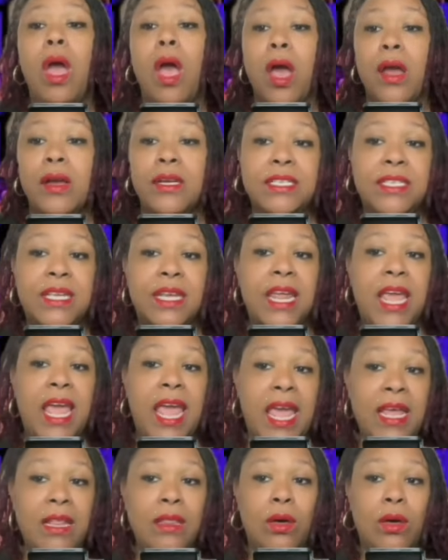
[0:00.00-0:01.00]
Our son
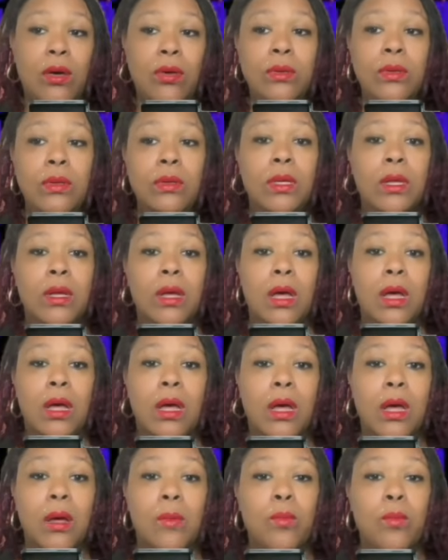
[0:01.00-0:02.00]
Halo
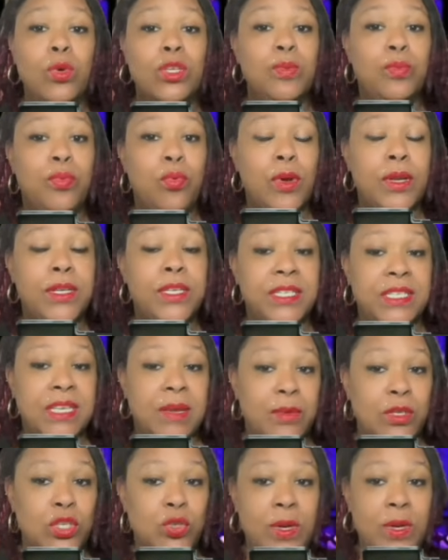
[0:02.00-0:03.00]
was born
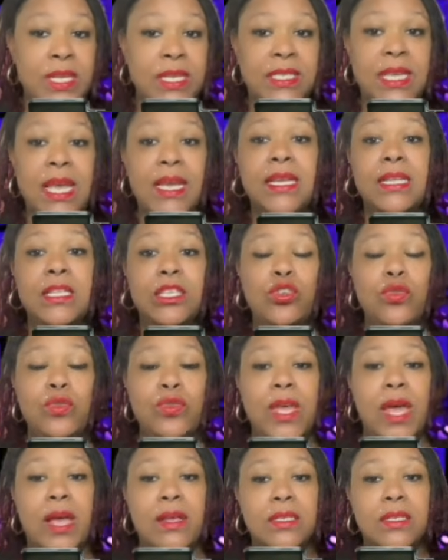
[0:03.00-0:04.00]
December 22nd,
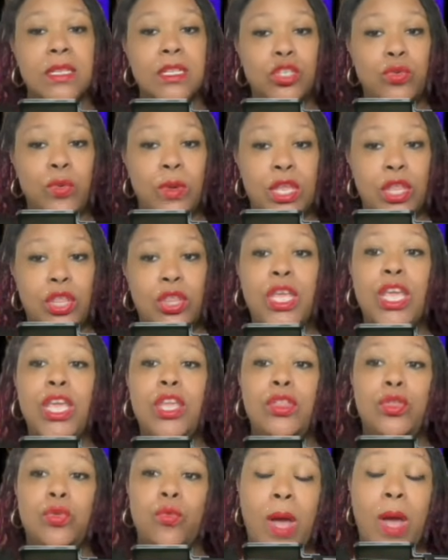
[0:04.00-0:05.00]

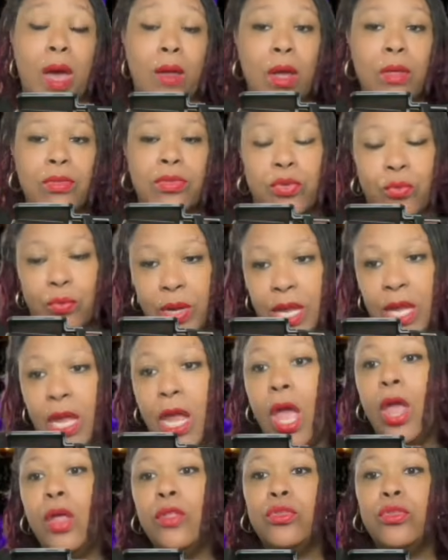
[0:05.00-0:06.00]
2023.
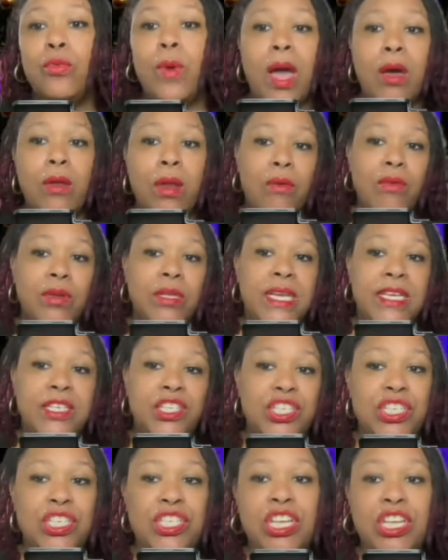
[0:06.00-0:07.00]
Throughout our
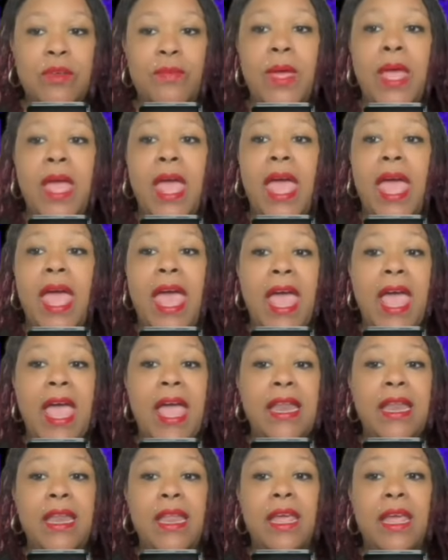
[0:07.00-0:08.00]
relationship
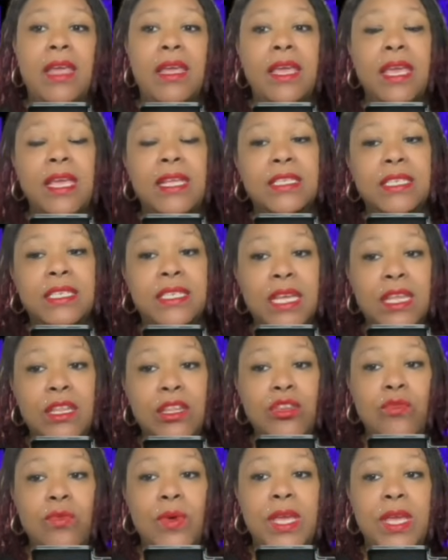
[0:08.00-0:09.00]
and
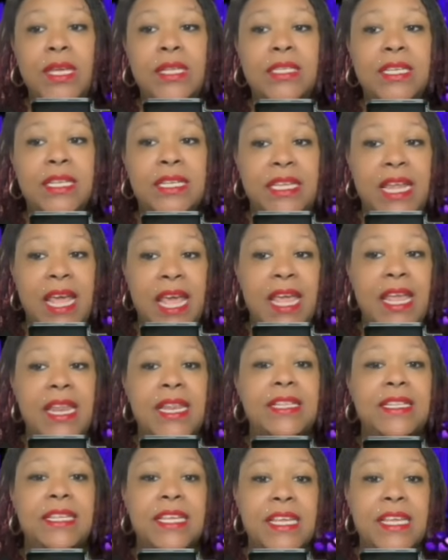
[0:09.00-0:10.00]
continuing to date,
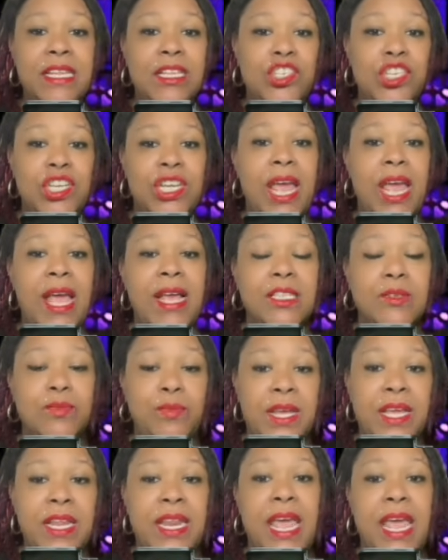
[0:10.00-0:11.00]
DDG has
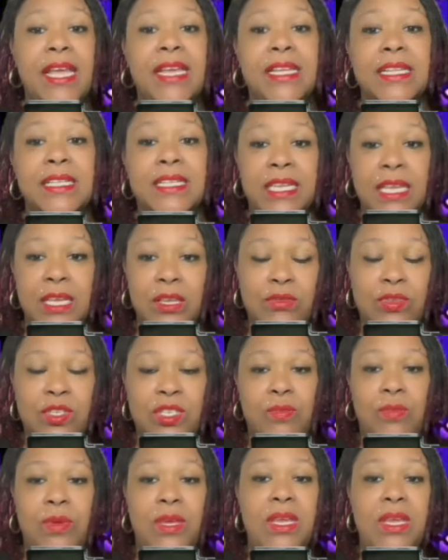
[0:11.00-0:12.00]
been and continues
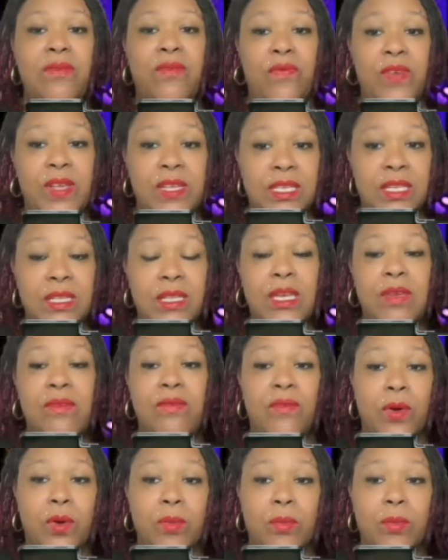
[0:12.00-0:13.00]
to be physically,
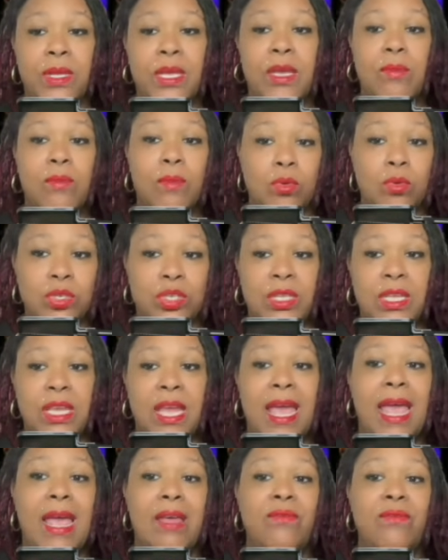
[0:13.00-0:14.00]
verbally, emotionally,
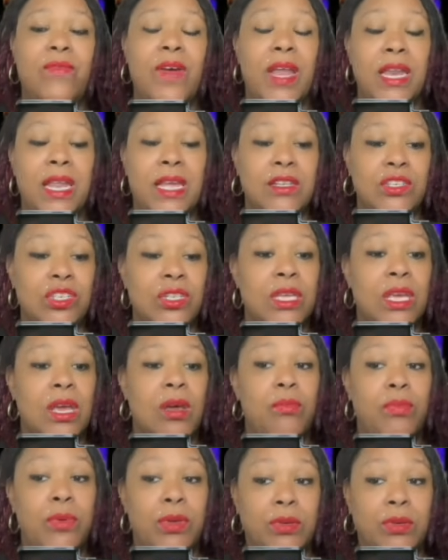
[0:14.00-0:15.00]
and financially
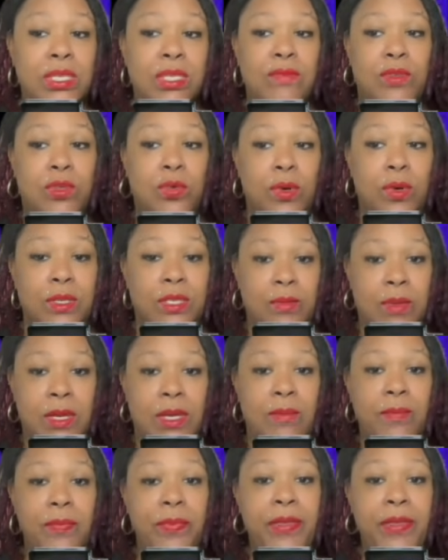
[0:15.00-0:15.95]
abusive towards me.